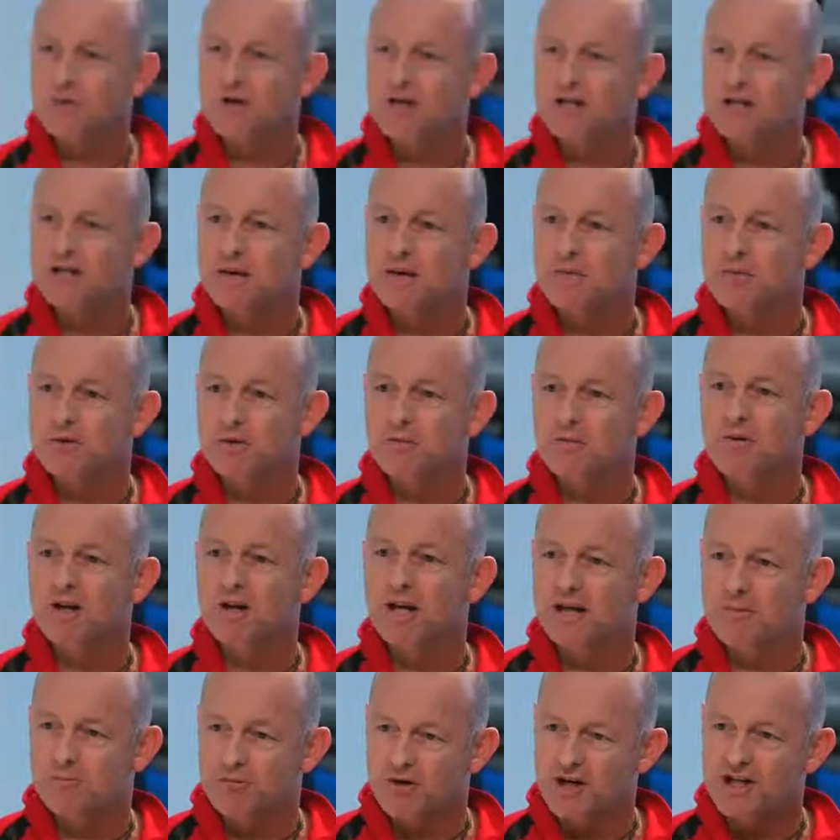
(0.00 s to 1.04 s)
the way doubles are
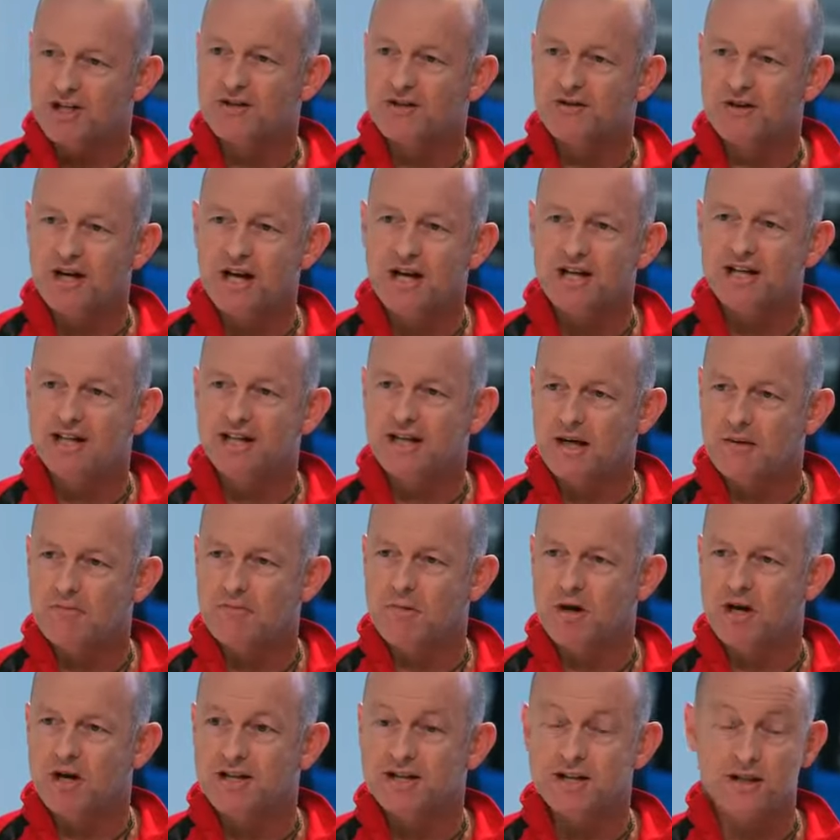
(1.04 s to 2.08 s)
played, breaks are hard to
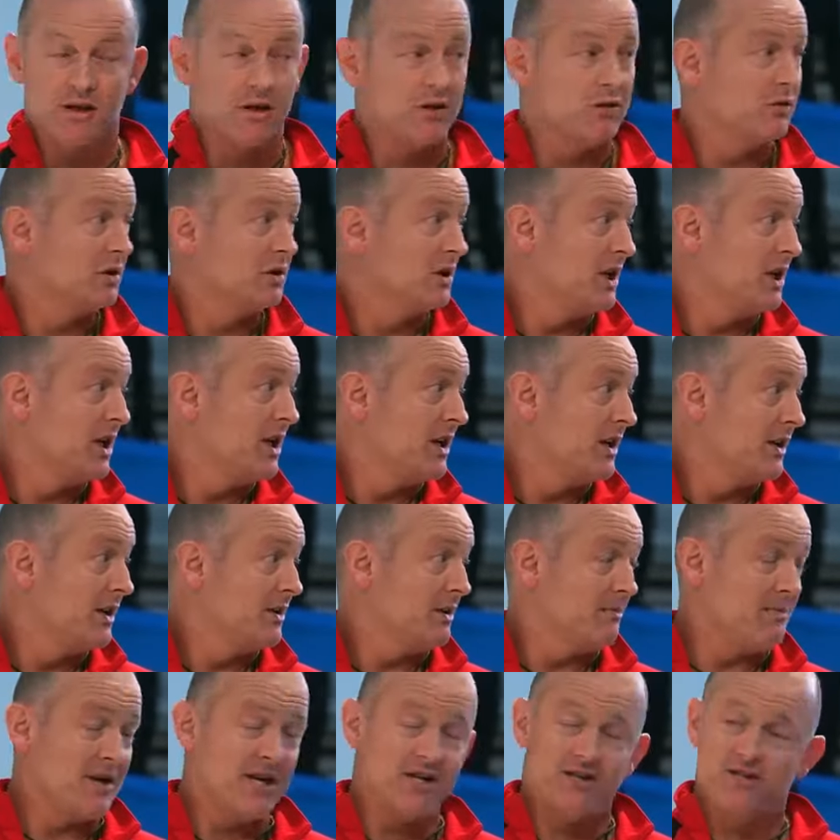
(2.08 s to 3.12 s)
come by. So
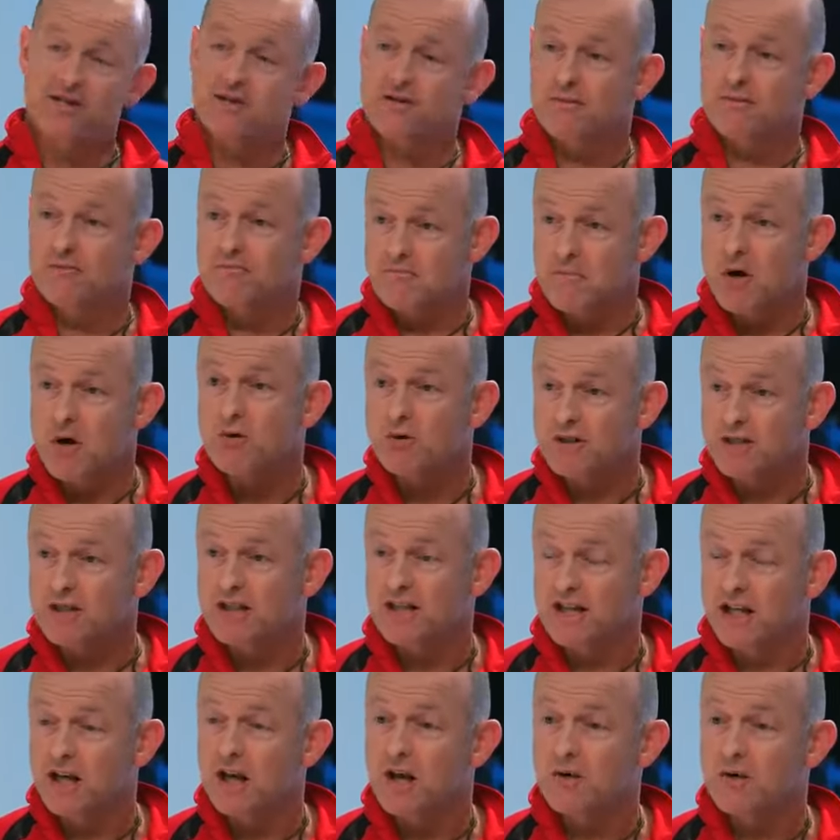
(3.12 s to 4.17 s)
the matches are
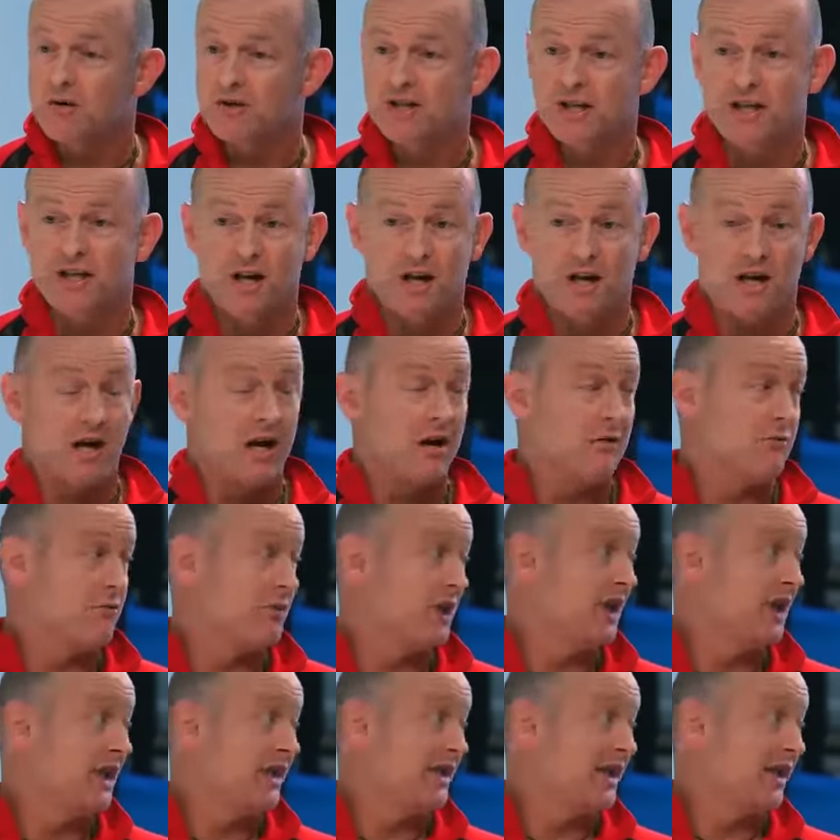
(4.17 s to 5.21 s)
mostly close, and I, I
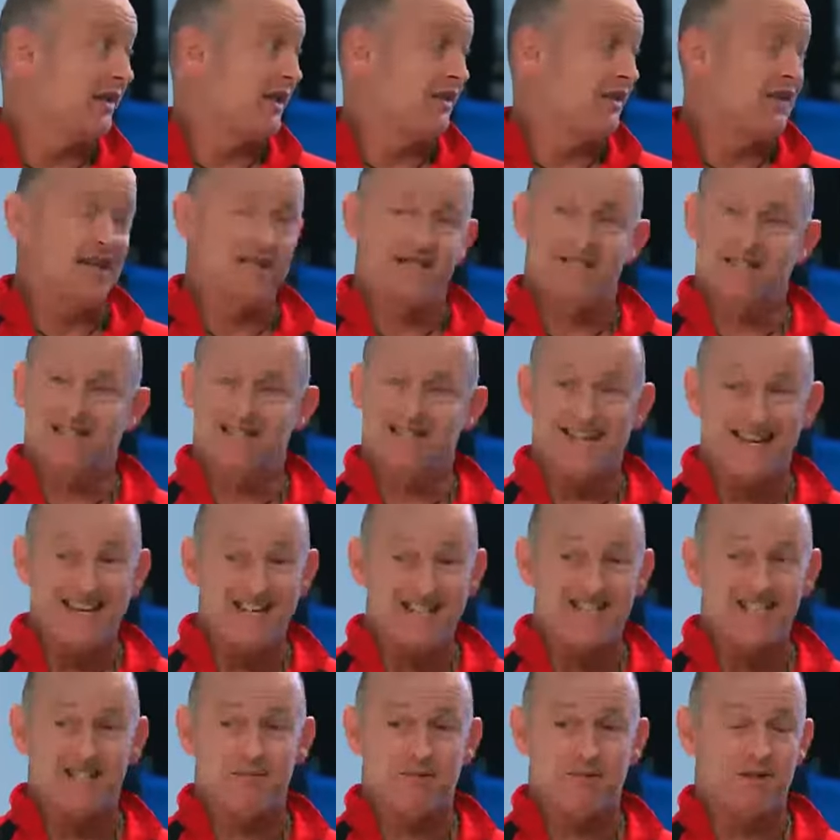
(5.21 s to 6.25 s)
really think that that's a
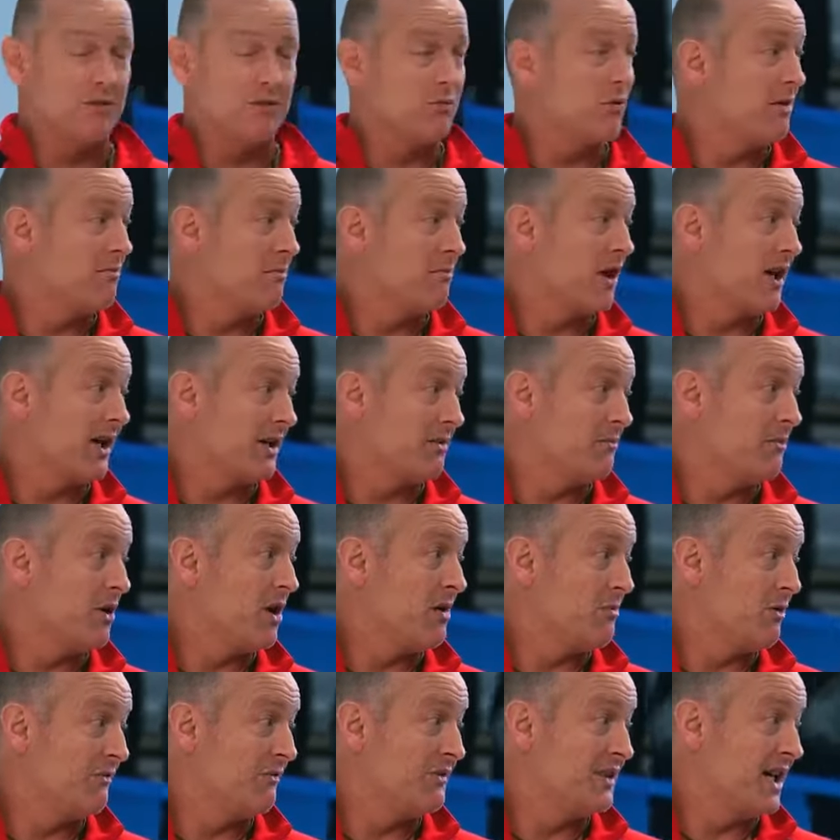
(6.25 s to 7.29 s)
testament to what Mike and
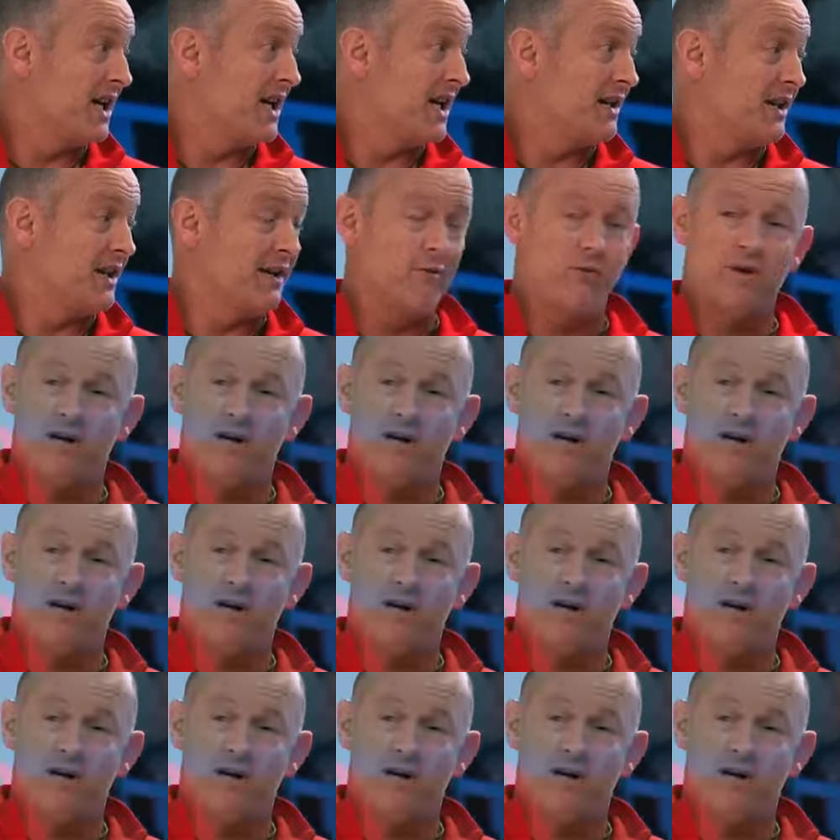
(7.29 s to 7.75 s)
Bob have done. Absolutely.